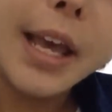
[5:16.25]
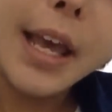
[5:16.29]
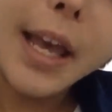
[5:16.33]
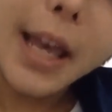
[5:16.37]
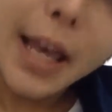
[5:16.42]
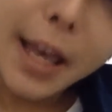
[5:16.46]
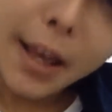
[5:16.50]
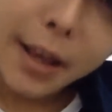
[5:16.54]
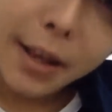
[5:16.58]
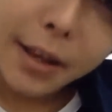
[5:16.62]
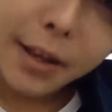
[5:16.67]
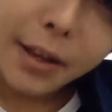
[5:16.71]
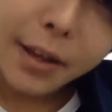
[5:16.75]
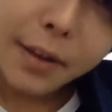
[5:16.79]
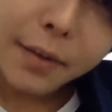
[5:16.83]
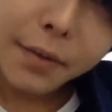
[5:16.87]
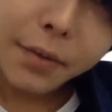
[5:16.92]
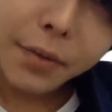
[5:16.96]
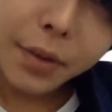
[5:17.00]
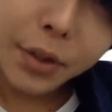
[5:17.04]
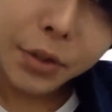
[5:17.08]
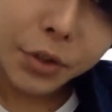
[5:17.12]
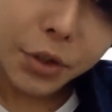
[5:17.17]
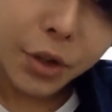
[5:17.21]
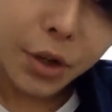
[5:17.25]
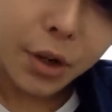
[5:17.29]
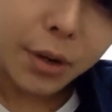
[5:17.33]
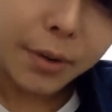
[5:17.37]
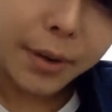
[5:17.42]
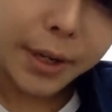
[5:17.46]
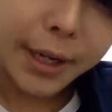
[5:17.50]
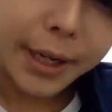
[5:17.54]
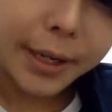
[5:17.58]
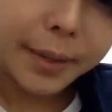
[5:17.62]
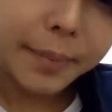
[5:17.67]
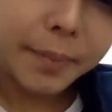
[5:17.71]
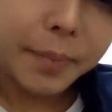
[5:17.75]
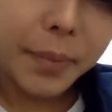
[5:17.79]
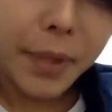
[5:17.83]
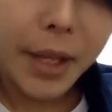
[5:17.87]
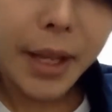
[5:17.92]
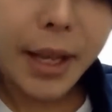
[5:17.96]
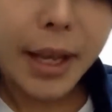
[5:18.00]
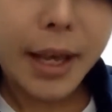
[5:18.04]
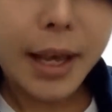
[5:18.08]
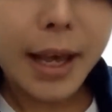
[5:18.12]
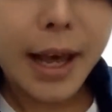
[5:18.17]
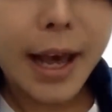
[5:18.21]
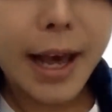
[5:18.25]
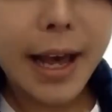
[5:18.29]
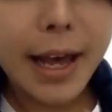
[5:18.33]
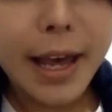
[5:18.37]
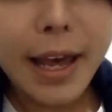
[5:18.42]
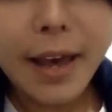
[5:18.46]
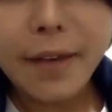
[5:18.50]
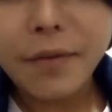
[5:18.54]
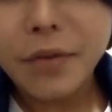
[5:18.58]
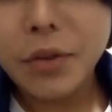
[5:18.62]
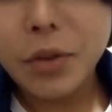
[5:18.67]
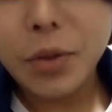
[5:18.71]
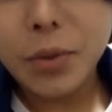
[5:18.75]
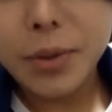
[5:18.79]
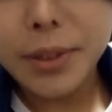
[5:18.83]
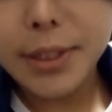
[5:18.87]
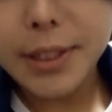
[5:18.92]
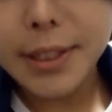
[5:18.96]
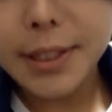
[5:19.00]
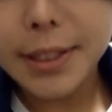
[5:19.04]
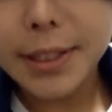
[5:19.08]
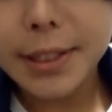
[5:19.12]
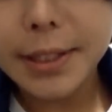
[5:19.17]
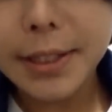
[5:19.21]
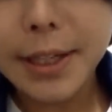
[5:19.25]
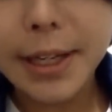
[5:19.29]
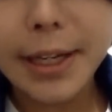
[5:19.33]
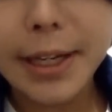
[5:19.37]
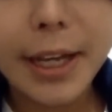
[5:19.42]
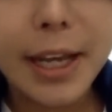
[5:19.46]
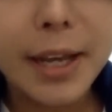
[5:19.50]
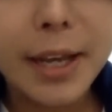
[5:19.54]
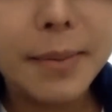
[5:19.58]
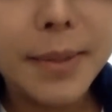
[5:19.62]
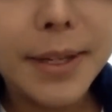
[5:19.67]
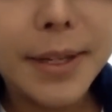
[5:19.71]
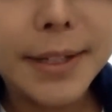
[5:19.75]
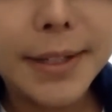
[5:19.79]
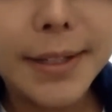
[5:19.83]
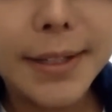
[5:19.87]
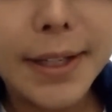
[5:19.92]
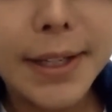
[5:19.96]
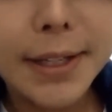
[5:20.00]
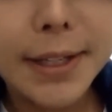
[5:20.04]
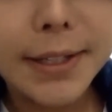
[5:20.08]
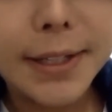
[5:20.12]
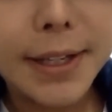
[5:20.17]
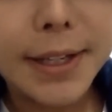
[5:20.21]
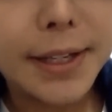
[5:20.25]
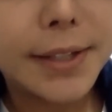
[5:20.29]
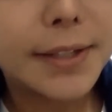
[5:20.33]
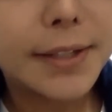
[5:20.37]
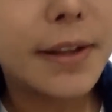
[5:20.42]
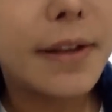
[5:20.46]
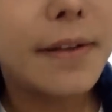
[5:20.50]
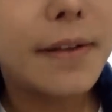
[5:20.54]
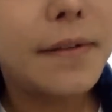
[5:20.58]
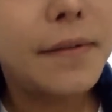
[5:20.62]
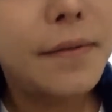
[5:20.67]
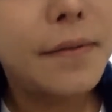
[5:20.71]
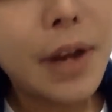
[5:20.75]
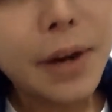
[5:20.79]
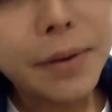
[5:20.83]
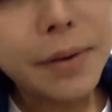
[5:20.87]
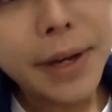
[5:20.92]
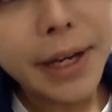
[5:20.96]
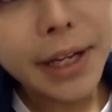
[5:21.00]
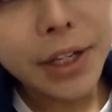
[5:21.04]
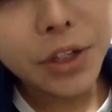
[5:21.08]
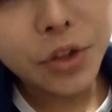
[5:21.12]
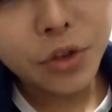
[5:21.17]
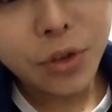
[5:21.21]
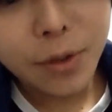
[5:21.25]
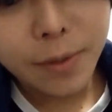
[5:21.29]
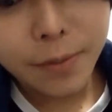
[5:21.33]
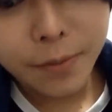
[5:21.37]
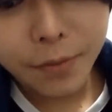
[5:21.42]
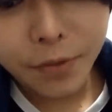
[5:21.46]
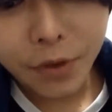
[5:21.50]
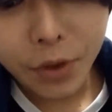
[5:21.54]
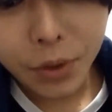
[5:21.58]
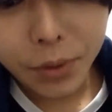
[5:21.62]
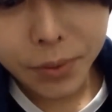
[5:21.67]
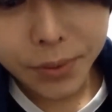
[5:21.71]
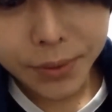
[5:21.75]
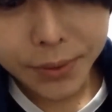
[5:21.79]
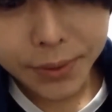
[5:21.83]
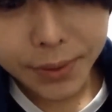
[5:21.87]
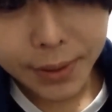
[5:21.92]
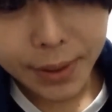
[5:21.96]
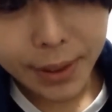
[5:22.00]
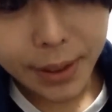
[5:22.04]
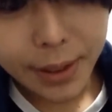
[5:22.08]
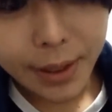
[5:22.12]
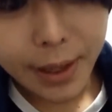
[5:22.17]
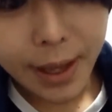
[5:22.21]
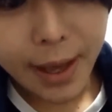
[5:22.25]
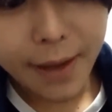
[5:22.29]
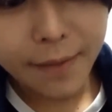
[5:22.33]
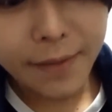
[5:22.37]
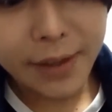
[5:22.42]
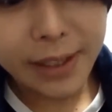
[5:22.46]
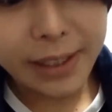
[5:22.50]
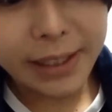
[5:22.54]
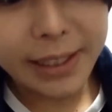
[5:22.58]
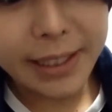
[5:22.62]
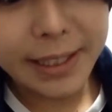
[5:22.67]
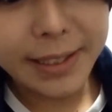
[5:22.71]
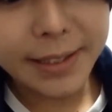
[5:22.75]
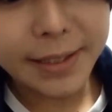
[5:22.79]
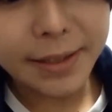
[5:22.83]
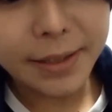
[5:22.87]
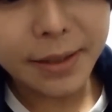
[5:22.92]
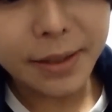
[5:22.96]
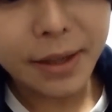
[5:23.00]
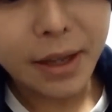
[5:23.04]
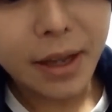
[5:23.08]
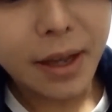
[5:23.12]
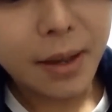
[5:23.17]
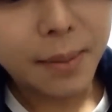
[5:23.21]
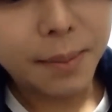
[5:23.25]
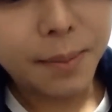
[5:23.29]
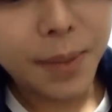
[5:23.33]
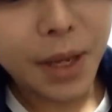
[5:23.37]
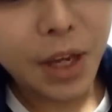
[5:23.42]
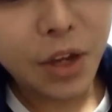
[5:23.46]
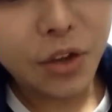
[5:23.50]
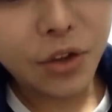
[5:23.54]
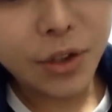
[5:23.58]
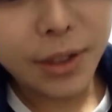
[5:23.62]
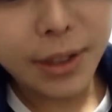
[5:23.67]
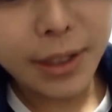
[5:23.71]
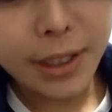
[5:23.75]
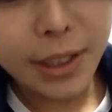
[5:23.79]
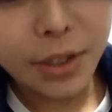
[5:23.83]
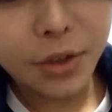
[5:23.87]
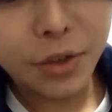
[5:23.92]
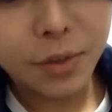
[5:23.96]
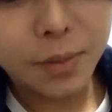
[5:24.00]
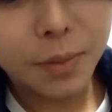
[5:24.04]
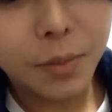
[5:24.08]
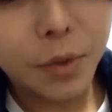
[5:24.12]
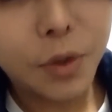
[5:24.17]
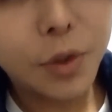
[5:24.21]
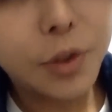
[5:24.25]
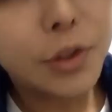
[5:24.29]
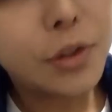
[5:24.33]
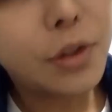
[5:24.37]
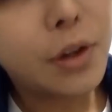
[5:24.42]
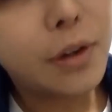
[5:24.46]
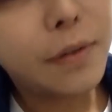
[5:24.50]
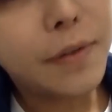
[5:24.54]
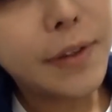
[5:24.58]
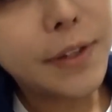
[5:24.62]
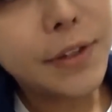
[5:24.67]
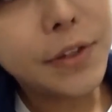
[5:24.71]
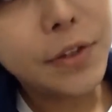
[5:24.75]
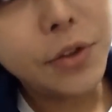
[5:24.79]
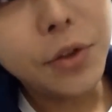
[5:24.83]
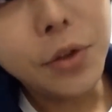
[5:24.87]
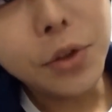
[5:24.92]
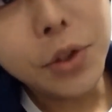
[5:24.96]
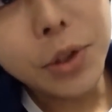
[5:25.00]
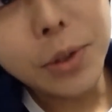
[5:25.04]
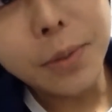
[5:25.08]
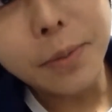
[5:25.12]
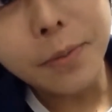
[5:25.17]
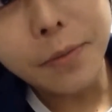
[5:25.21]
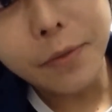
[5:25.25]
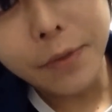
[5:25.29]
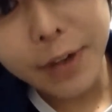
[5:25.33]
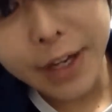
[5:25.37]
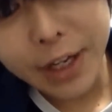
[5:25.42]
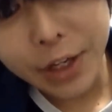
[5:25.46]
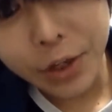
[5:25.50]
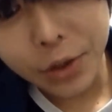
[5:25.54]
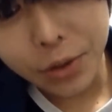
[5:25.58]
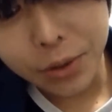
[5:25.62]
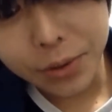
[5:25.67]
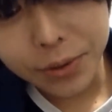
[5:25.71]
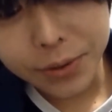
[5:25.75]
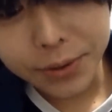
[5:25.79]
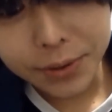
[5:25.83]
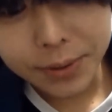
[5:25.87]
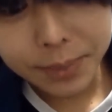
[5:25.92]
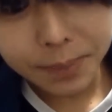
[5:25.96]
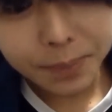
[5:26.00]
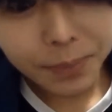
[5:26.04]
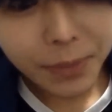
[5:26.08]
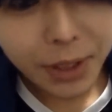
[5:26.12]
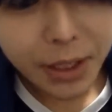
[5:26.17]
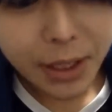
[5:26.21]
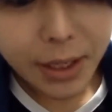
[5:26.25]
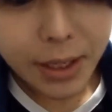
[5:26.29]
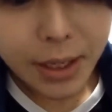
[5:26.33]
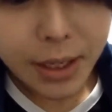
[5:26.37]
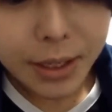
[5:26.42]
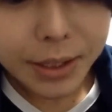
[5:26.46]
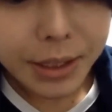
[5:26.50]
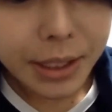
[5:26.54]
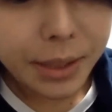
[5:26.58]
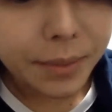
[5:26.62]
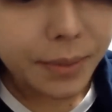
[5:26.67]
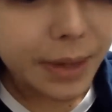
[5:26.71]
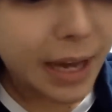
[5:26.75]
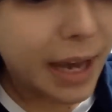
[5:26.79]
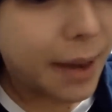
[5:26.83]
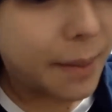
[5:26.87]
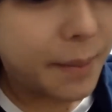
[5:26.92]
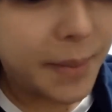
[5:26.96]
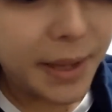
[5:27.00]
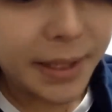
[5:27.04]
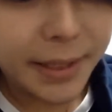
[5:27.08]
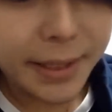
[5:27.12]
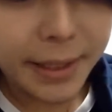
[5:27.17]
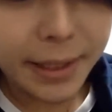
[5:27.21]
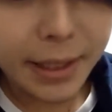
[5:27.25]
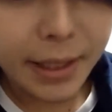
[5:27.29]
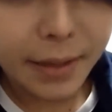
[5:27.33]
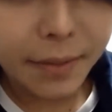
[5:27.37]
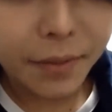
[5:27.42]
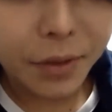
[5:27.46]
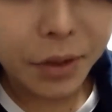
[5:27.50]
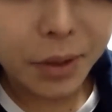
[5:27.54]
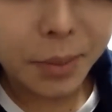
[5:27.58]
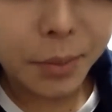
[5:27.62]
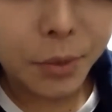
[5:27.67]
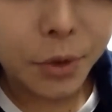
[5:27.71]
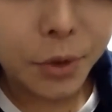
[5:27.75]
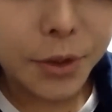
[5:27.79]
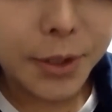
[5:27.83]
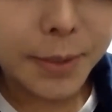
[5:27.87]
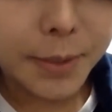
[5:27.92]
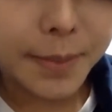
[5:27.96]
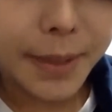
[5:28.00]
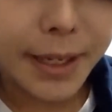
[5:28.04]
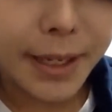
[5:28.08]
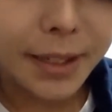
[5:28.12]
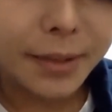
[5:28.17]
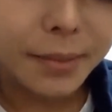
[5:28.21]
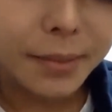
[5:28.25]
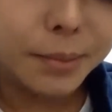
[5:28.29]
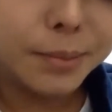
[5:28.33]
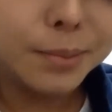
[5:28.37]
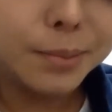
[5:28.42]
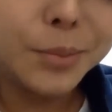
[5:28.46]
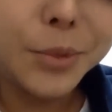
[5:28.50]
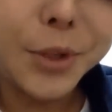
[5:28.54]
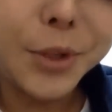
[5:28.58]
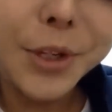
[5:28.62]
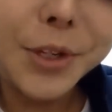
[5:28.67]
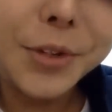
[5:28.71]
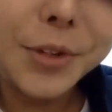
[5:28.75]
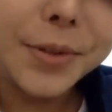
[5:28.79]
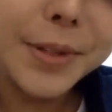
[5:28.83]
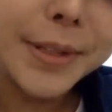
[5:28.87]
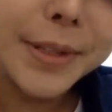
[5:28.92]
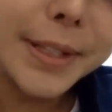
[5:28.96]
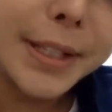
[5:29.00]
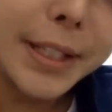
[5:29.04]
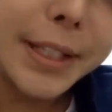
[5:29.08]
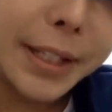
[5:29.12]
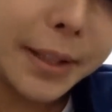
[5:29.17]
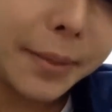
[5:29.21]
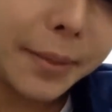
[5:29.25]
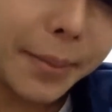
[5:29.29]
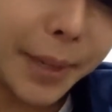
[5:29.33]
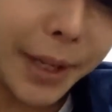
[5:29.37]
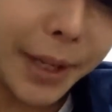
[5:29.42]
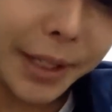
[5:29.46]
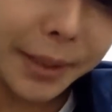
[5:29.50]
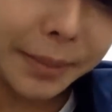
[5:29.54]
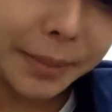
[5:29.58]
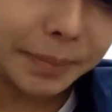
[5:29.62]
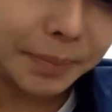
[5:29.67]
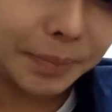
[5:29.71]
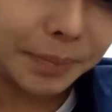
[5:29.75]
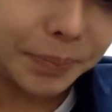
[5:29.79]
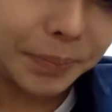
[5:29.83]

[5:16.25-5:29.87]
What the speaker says: A fortiori, I have noted that Amos Yee takes very extreme views, having listened patiently to most of his YouTube videos. They were admittedly, for the most part, more interesting than mine.